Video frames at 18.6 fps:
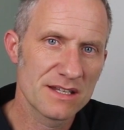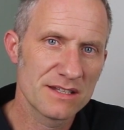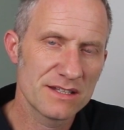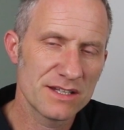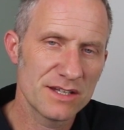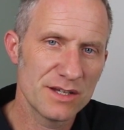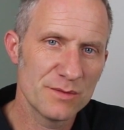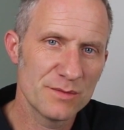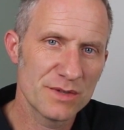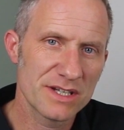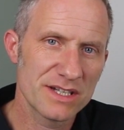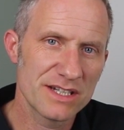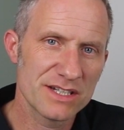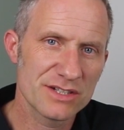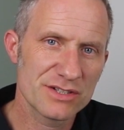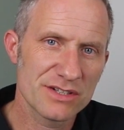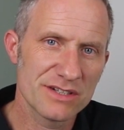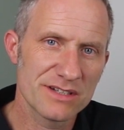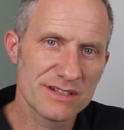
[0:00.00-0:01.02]
the human
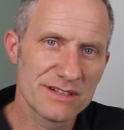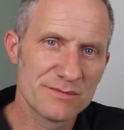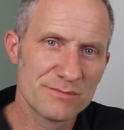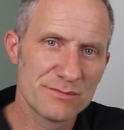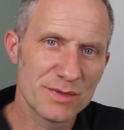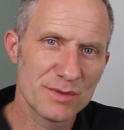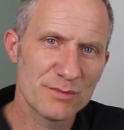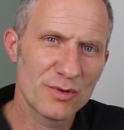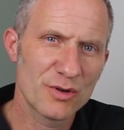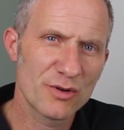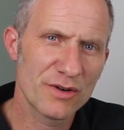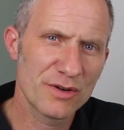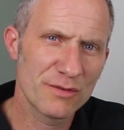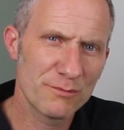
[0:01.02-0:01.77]
condition, but more